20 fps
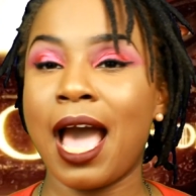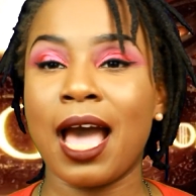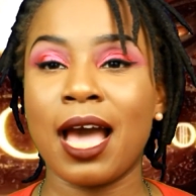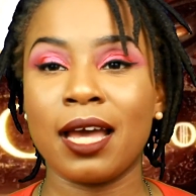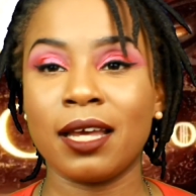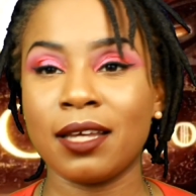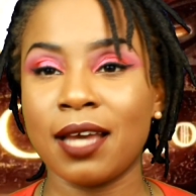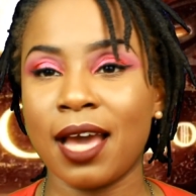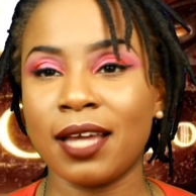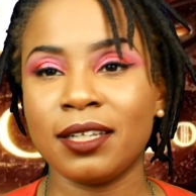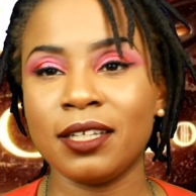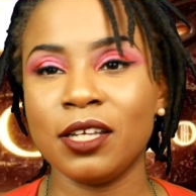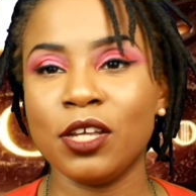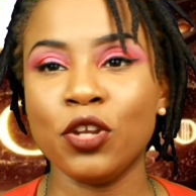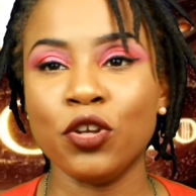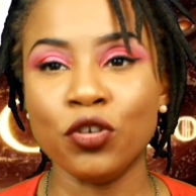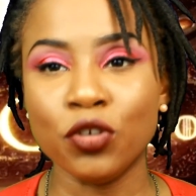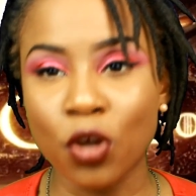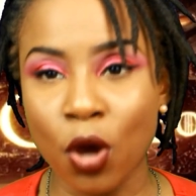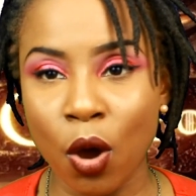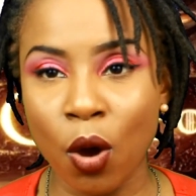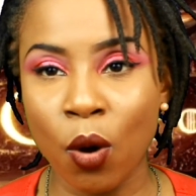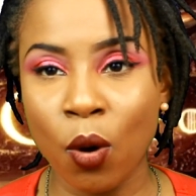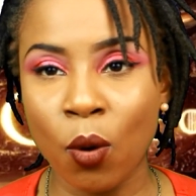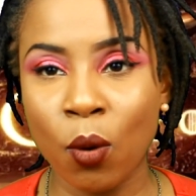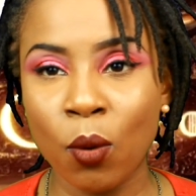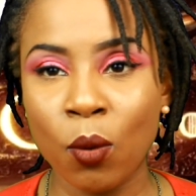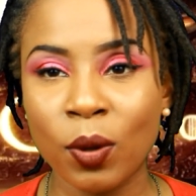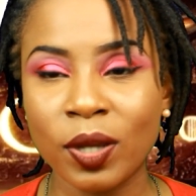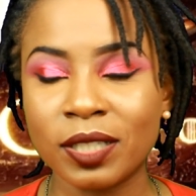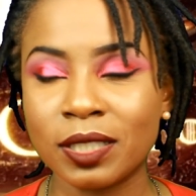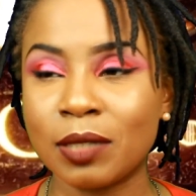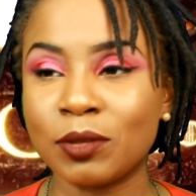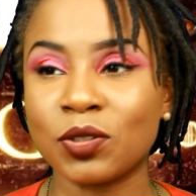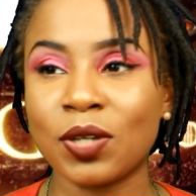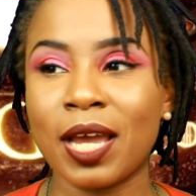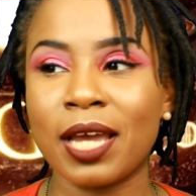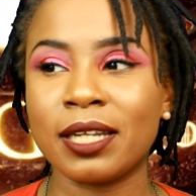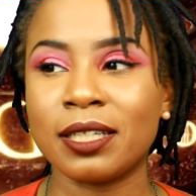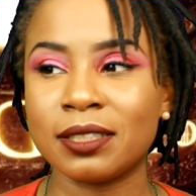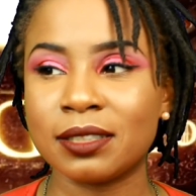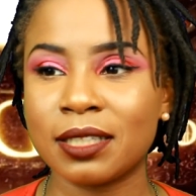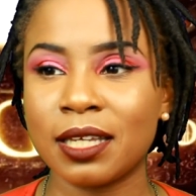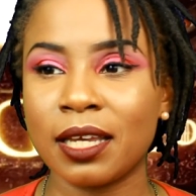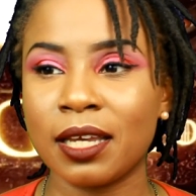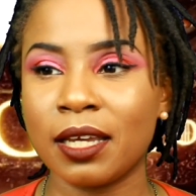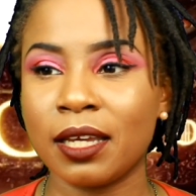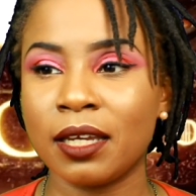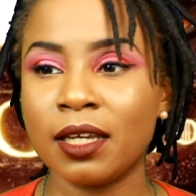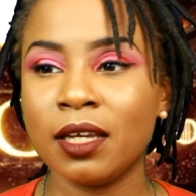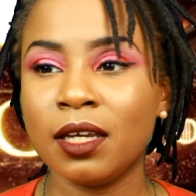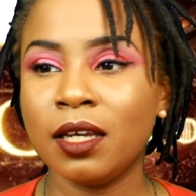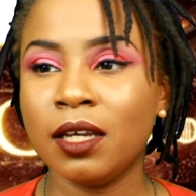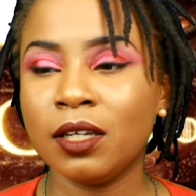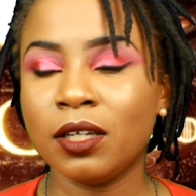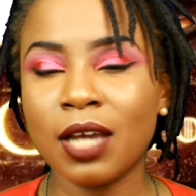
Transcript: I, I didn't know his name, so I had to say